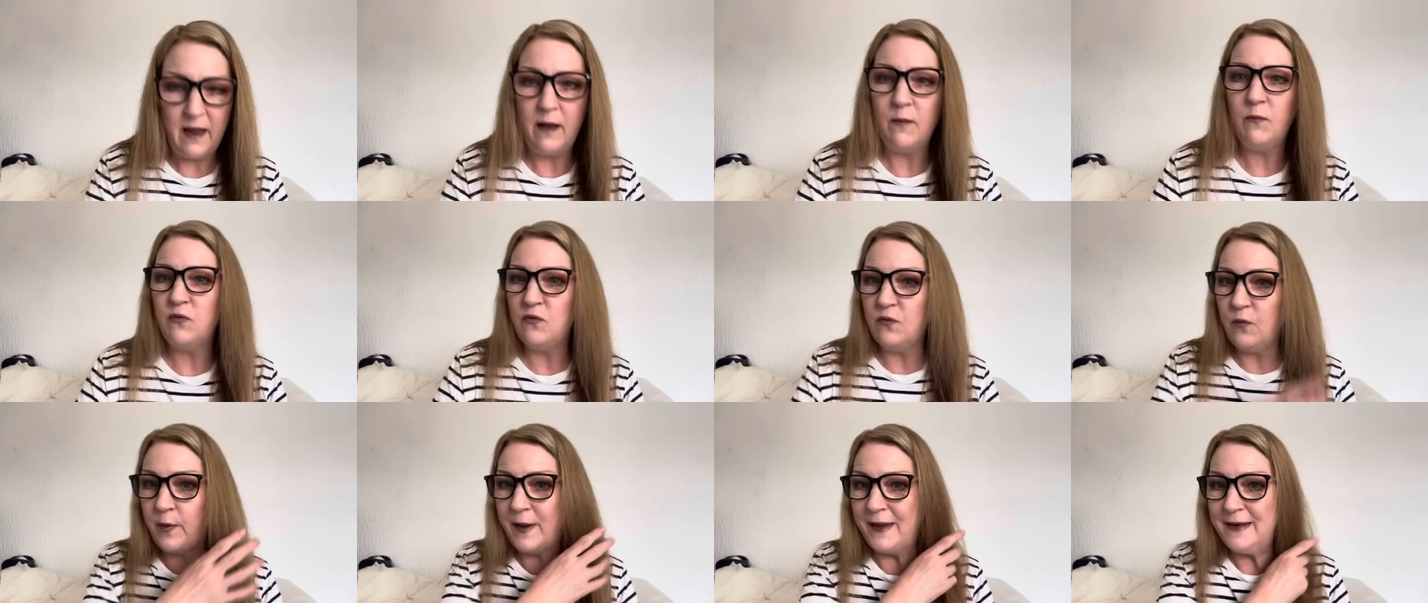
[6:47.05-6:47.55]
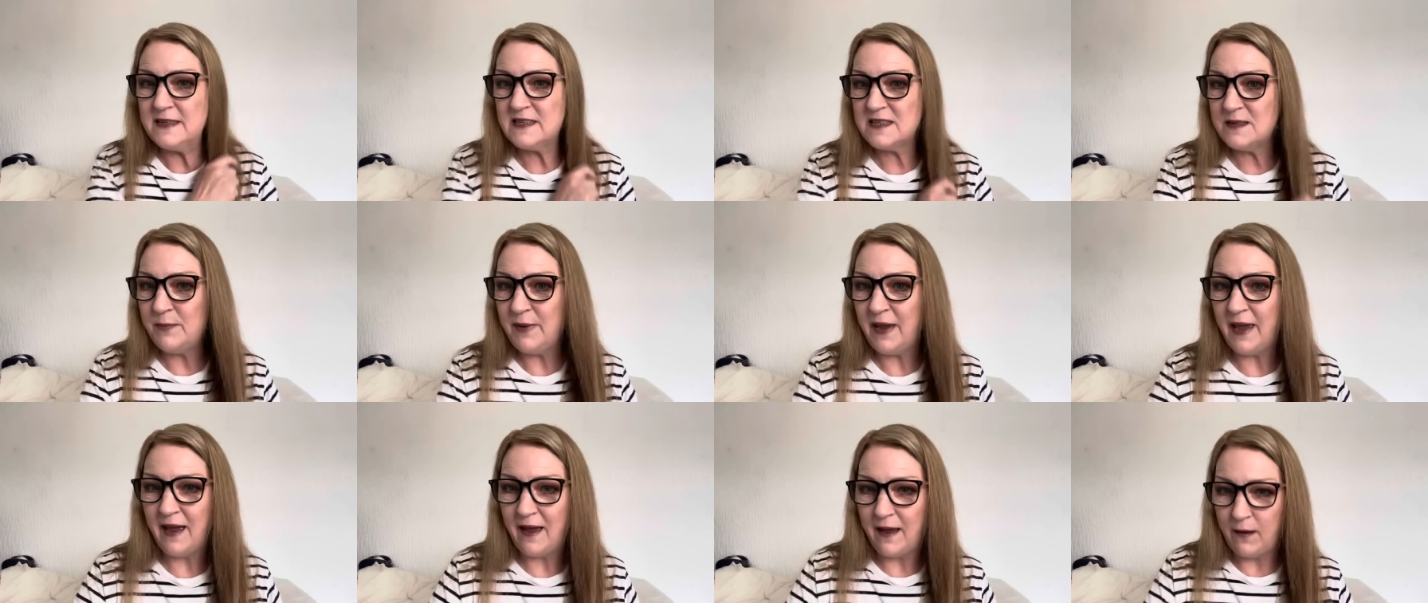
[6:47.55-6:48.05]
and rub it into
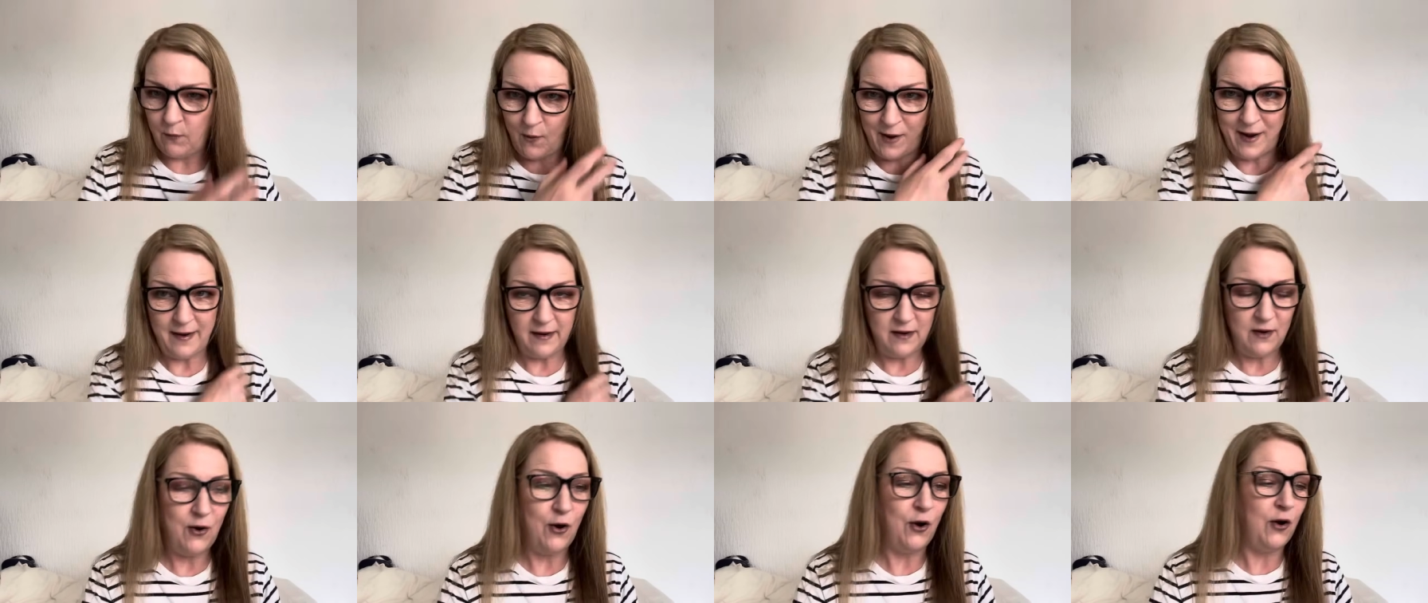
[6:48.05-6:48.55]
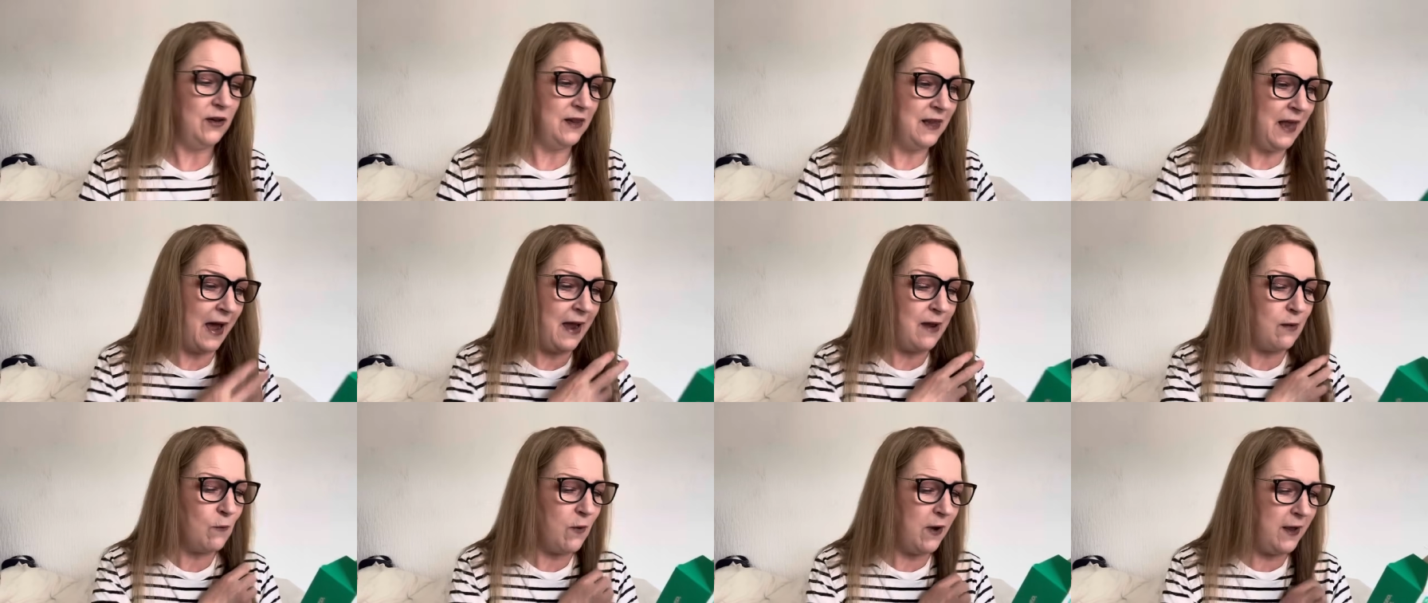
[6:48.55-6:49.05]
my hair, why not?
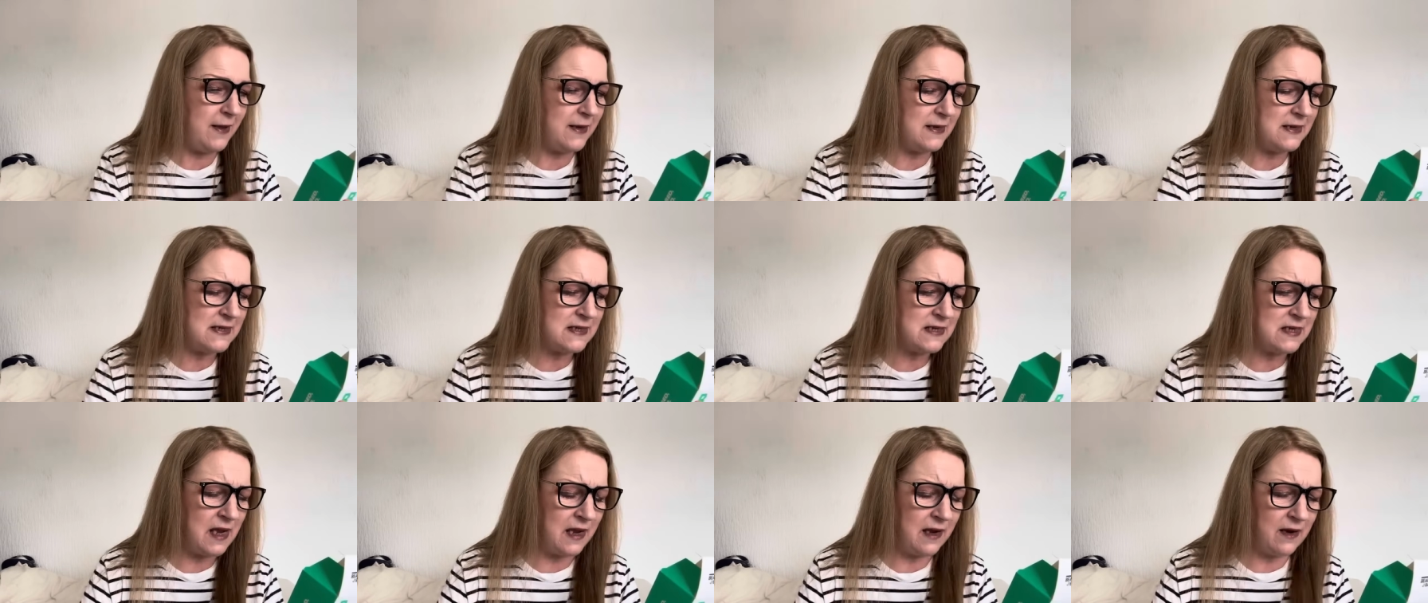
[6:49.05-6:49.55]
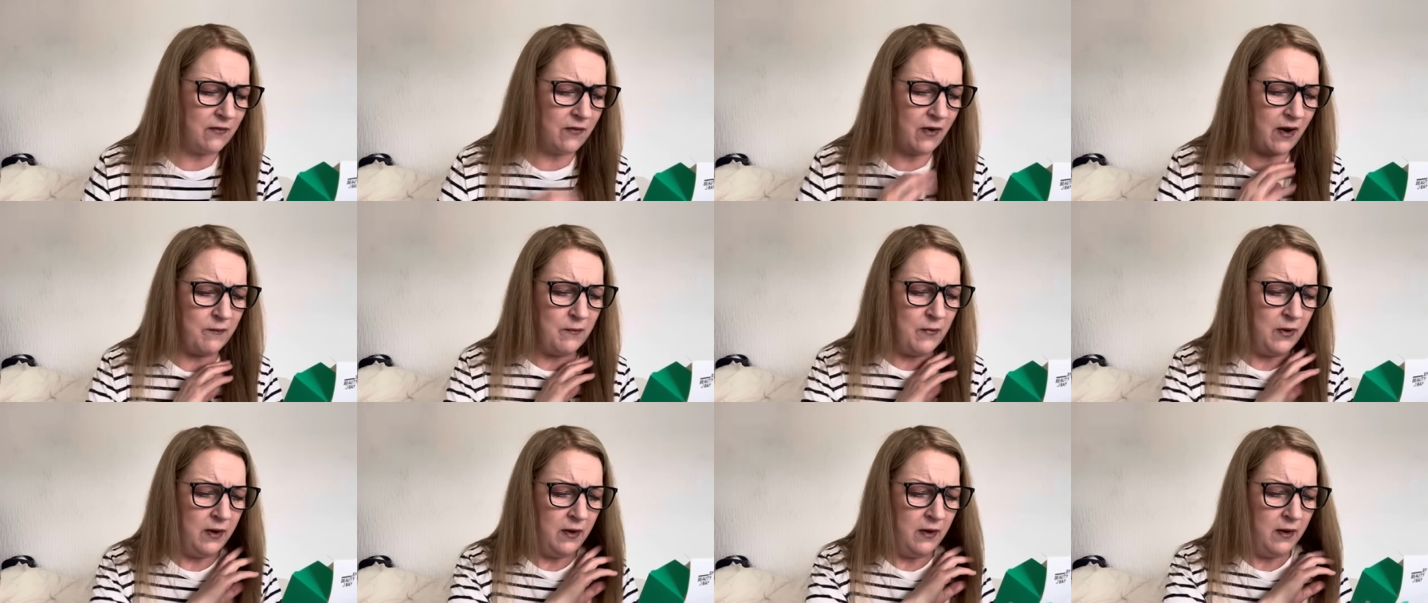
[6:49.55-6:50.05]
Lightweight serum.